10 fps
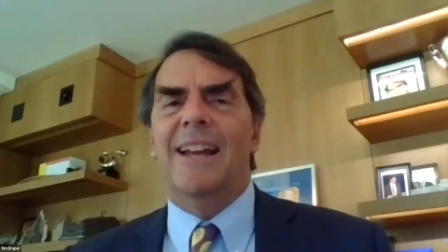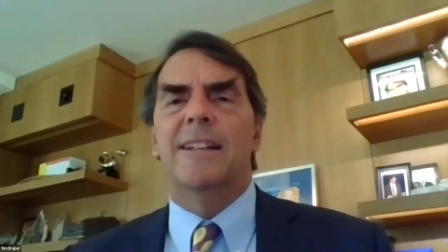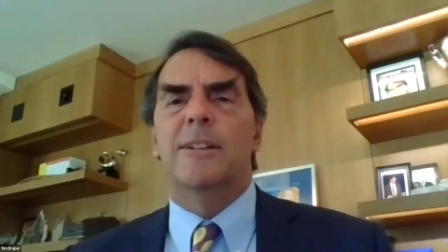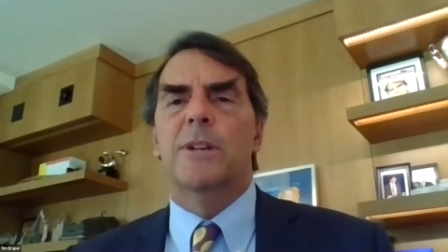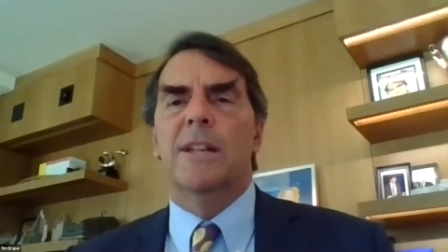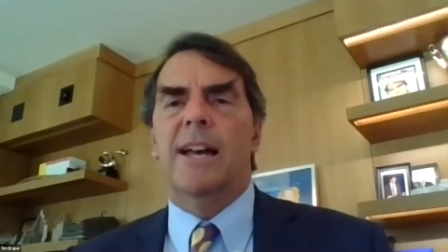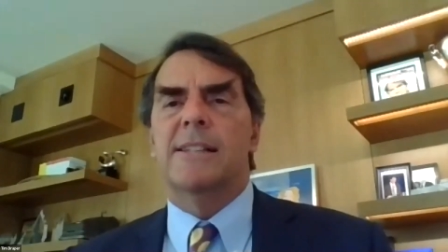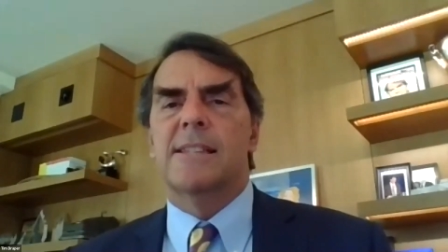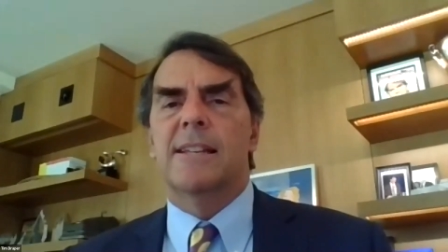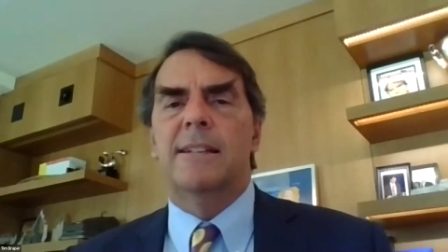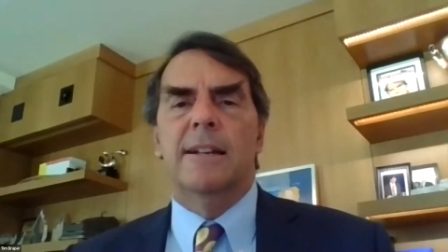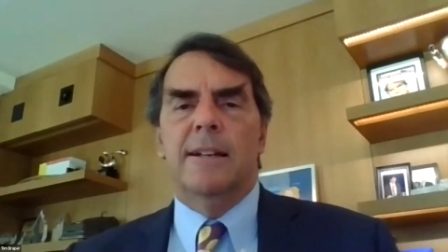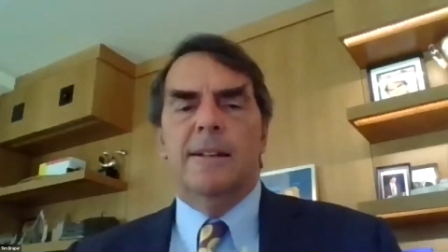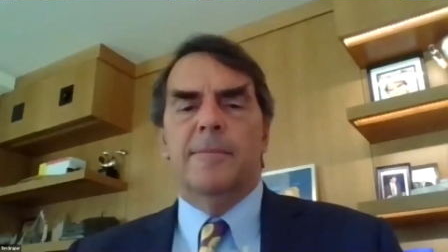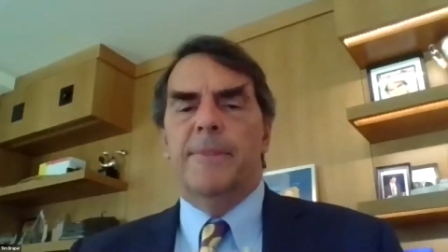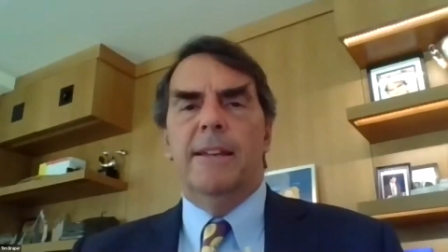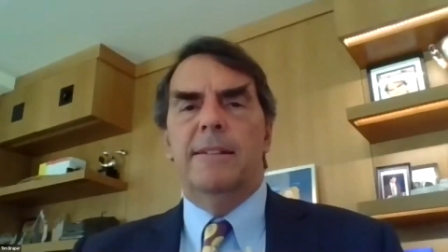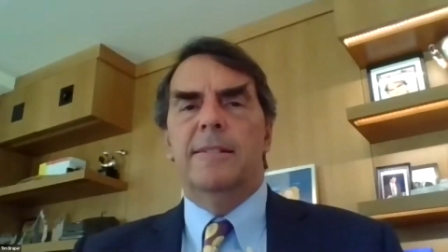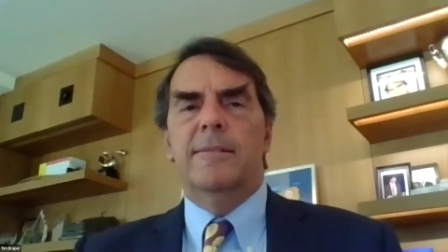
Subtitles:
I didn't realize that